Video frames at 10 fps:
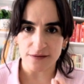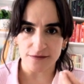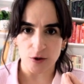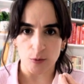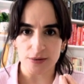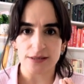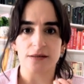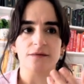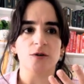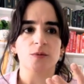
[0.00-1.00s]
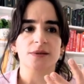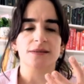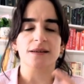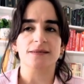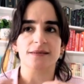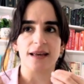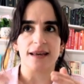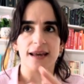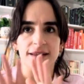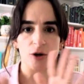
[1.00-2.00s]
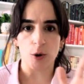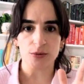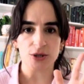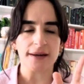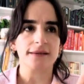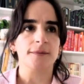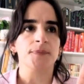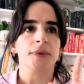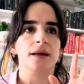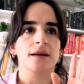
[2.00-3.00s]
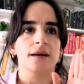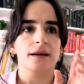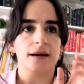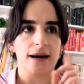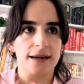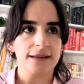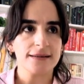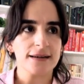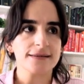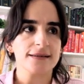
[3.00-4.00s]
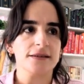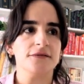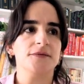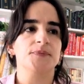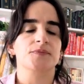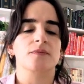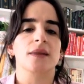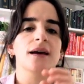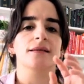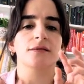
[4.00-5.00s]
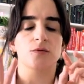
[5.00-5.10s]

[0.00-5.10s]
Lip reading: verbs, the verbs doesn't take any object, are intransitive, and the